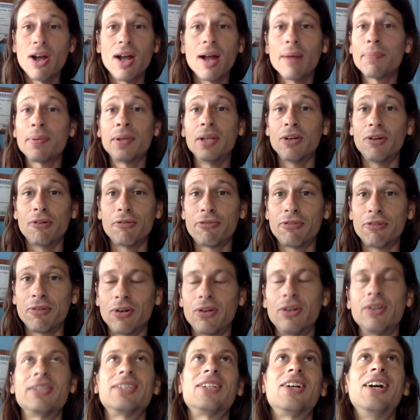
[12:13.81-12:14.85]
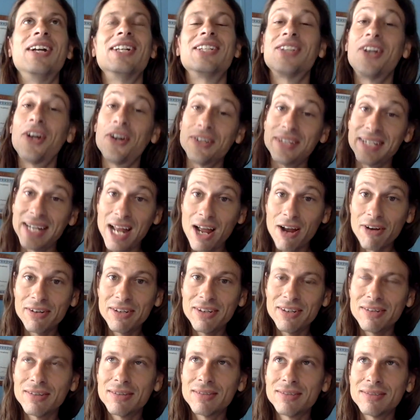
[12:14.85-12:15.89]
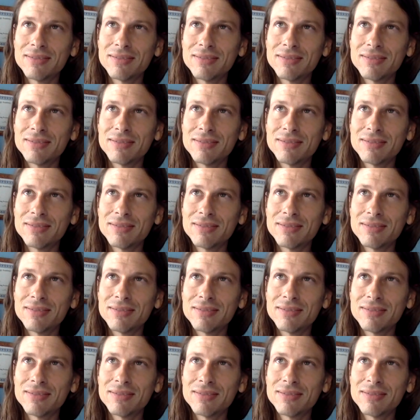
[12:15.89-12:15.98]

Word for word: uphill from or sorry it's all downhill